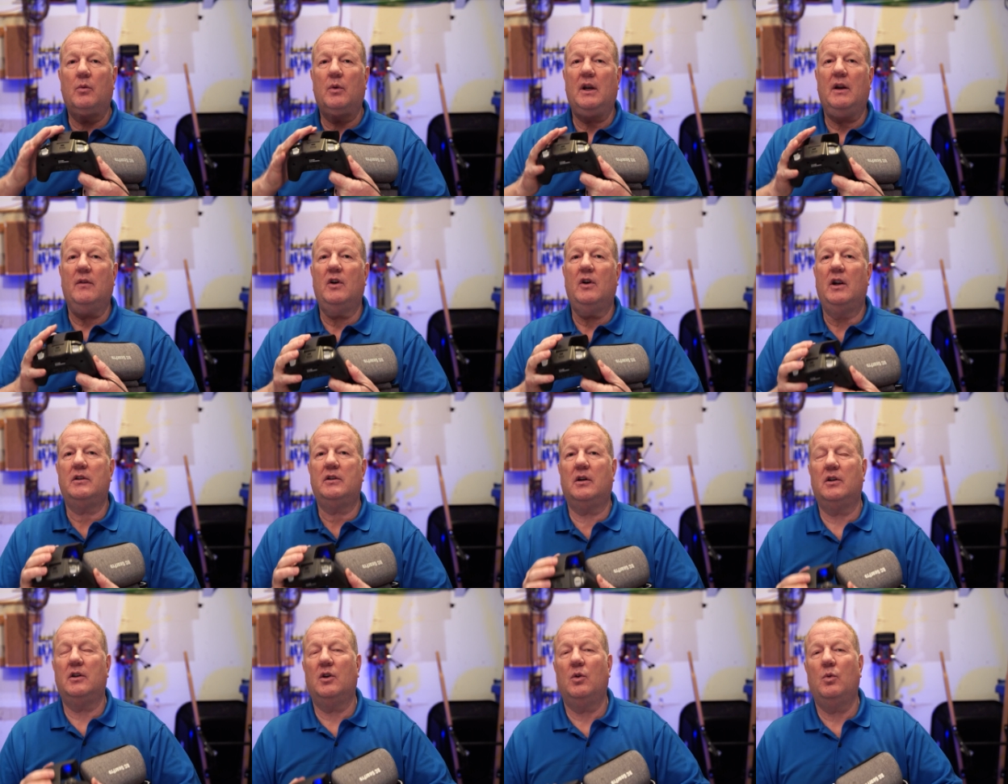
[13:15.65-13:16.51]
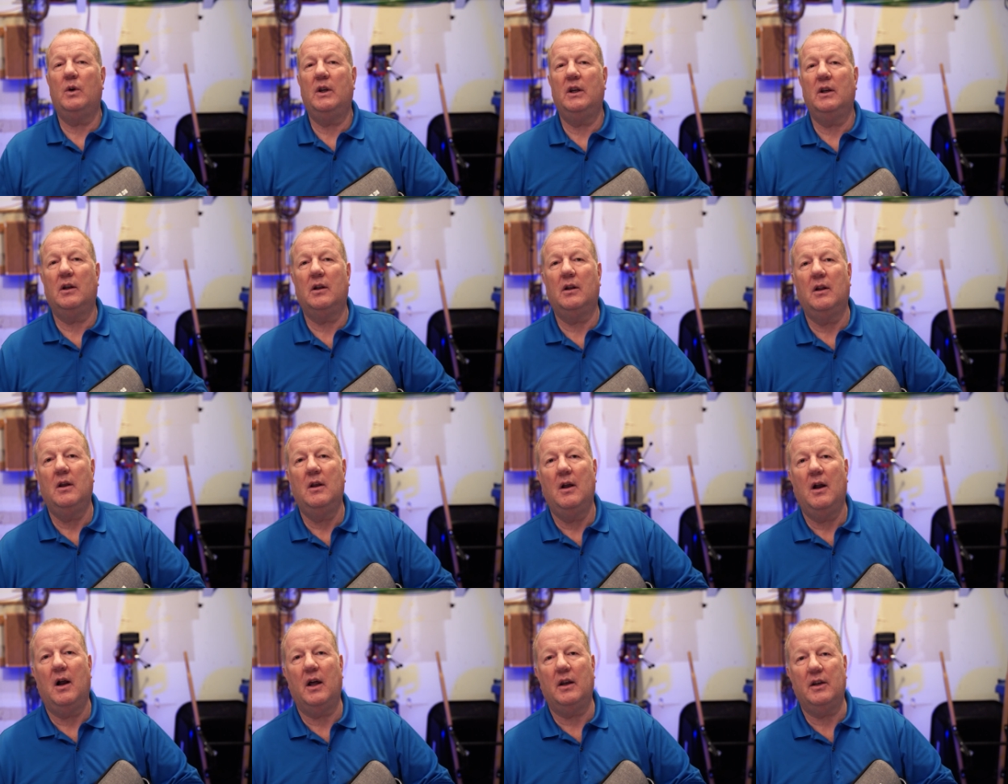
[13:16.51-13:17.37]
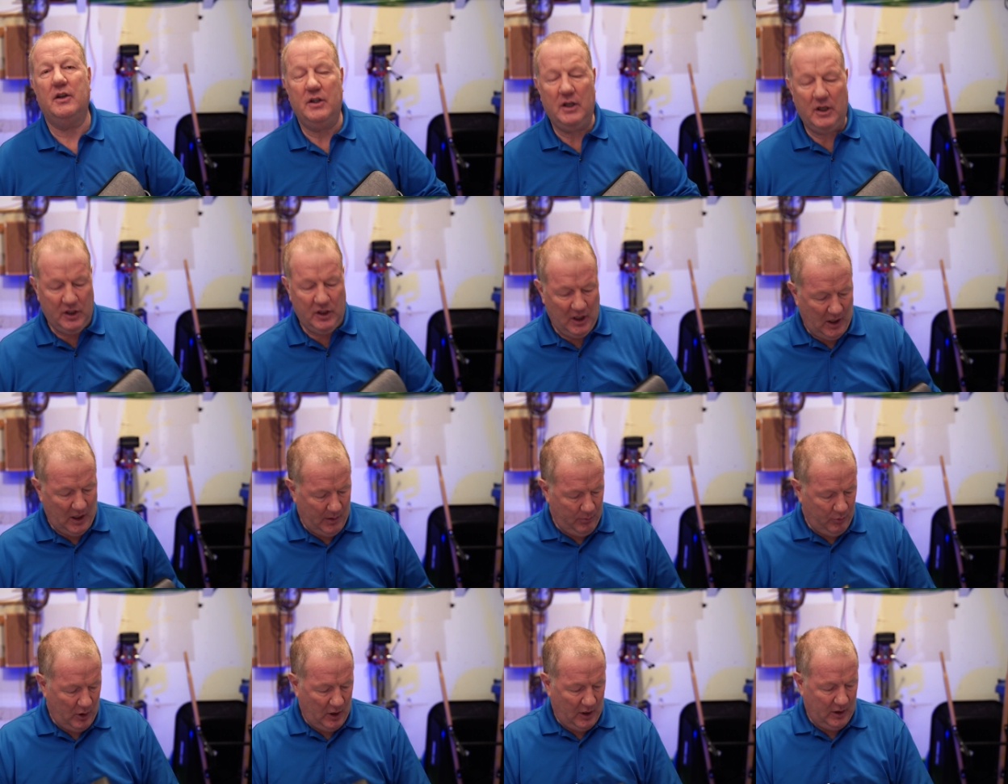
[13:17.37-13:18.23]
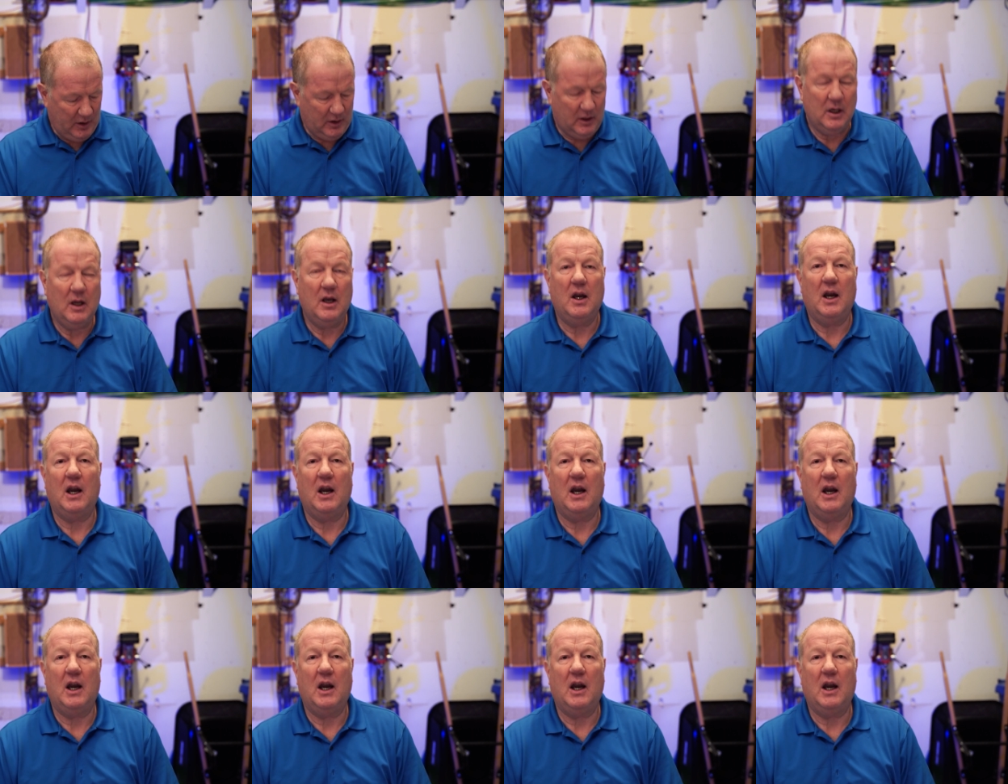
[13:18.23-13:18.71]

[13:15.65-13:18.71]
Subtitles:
Whenever I turn the wheel on a DJI product,